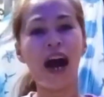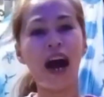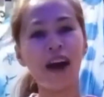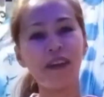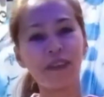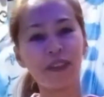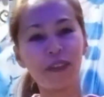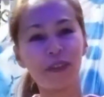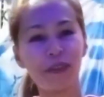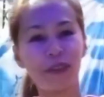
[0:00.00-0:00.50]

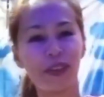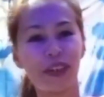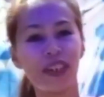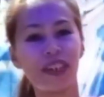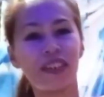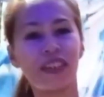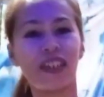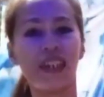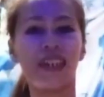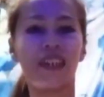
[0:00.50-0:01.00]
Happy
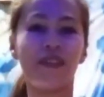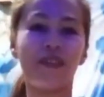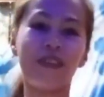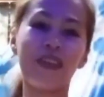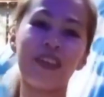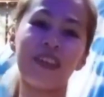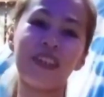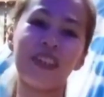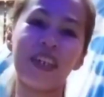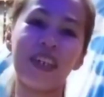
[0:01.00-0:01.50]
first
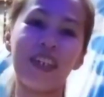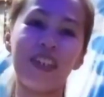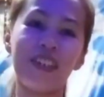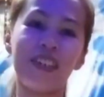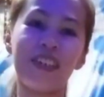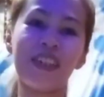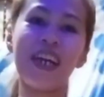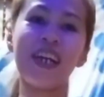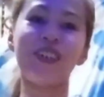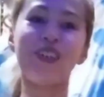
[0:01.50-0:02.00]
anniversary,
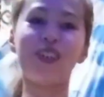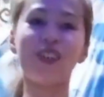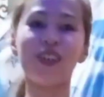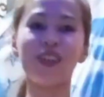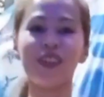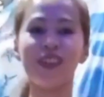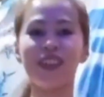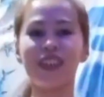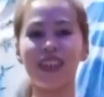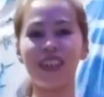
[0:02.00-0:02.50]

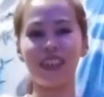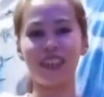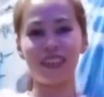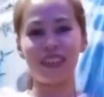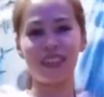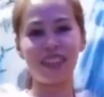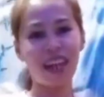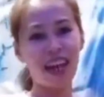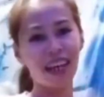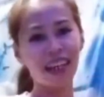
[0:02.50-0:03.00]
Sacho
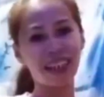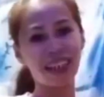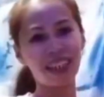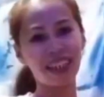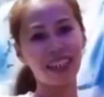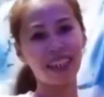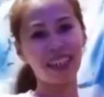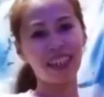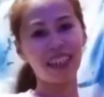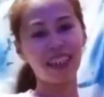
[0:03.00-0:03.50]

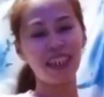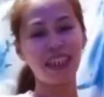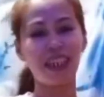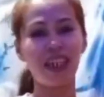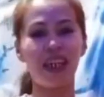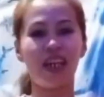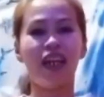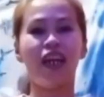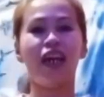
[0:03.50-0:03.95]
Terazaki!